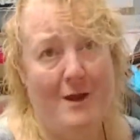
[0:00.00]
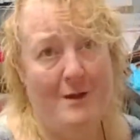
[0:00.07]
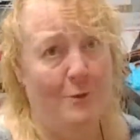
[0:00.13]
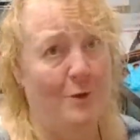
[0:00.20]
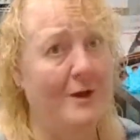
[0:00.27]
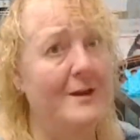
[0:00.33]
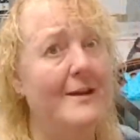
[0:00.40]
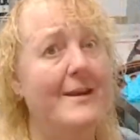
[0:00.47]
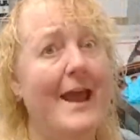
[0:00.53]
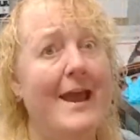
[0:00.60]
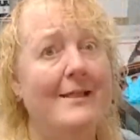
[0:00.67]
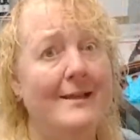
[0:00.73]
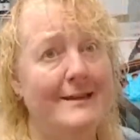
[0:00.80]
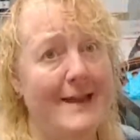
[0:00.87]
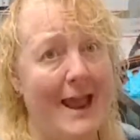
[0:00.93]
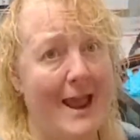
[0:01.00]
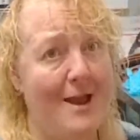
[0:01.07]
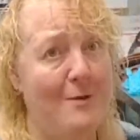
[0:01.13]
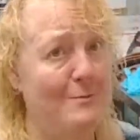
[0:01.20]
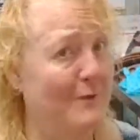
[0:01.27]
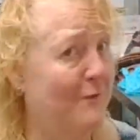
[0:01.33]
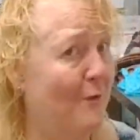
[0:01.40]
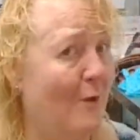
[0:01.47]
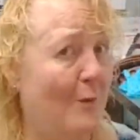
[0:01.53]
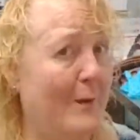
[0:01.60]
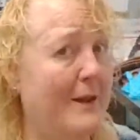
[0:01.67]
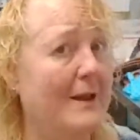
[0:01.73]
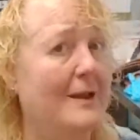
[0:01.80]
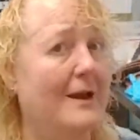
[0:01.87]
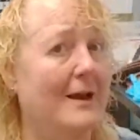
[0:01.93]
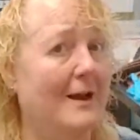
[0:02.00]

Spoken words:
it. We're going to nail it down before we